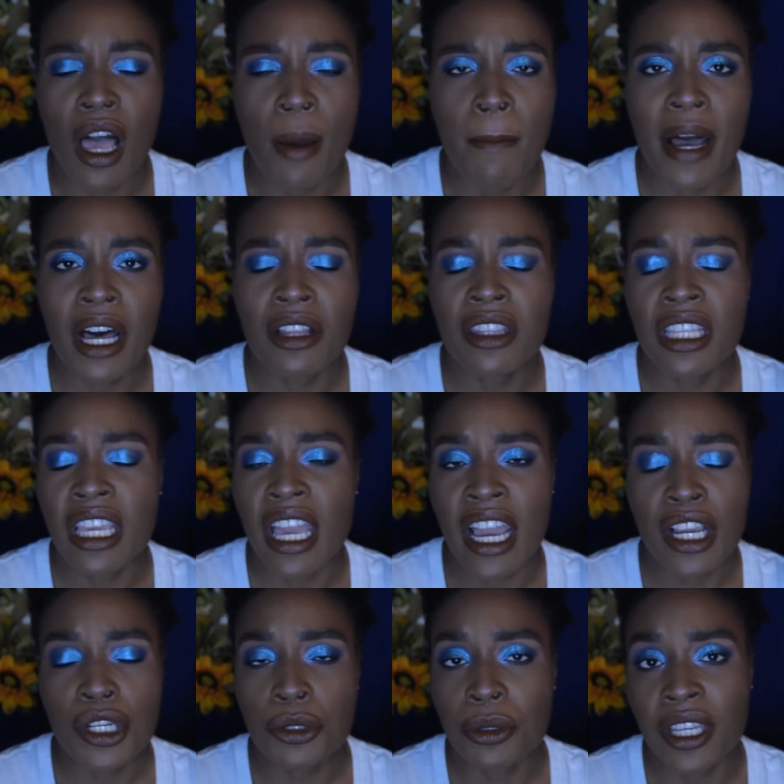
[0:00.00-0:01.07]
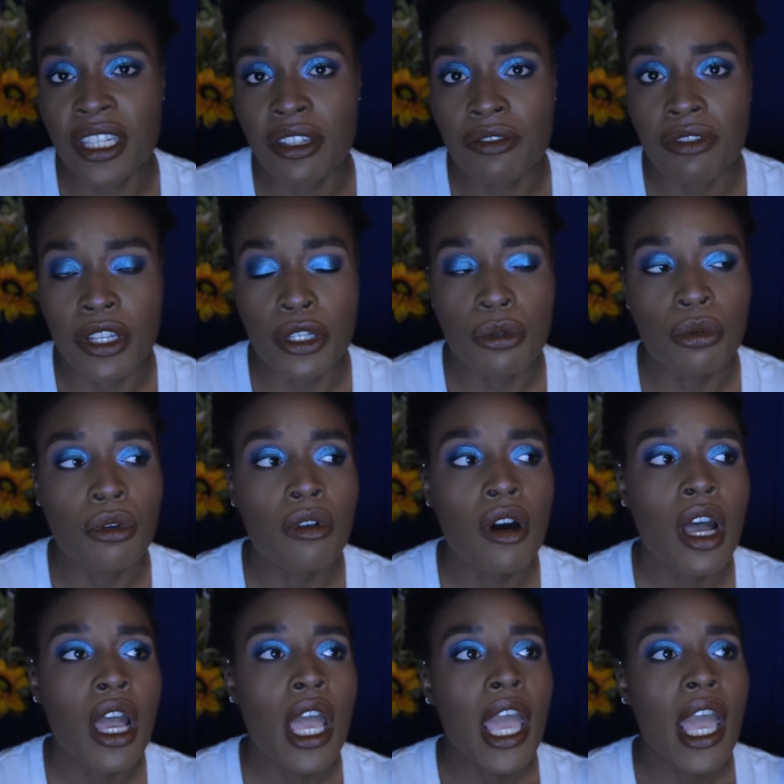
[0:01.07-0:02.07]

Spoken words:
about the actual individual.